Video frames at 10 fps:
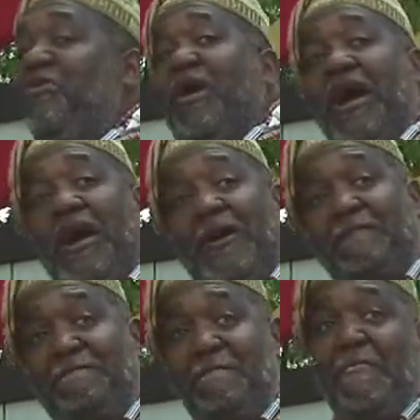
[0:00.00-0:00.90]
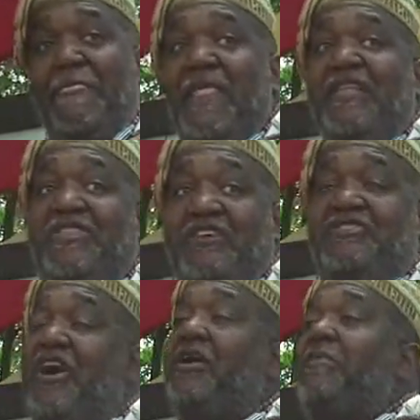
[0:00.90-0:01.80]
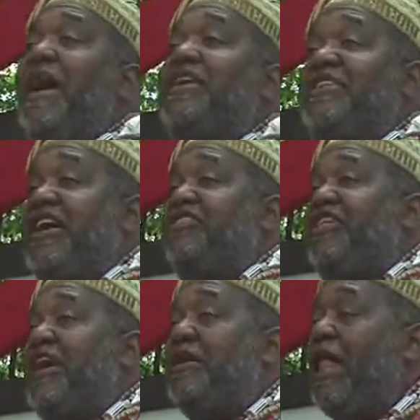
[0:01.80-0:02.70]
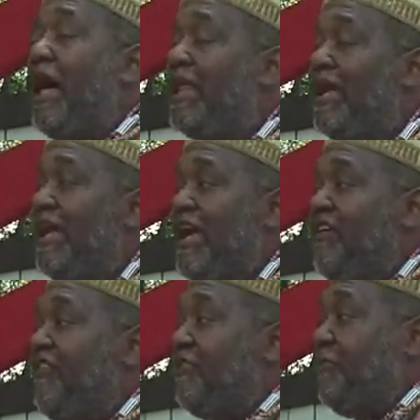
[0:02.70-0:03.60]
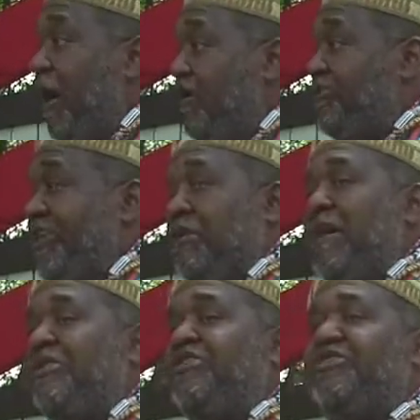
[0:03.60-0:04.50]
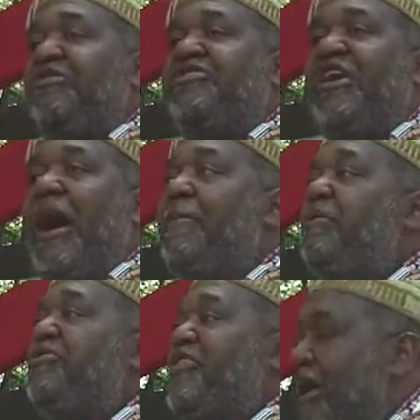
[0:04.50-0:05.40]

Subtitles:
Well, this young man did think a lot. If his parents sent him out to do a job, he would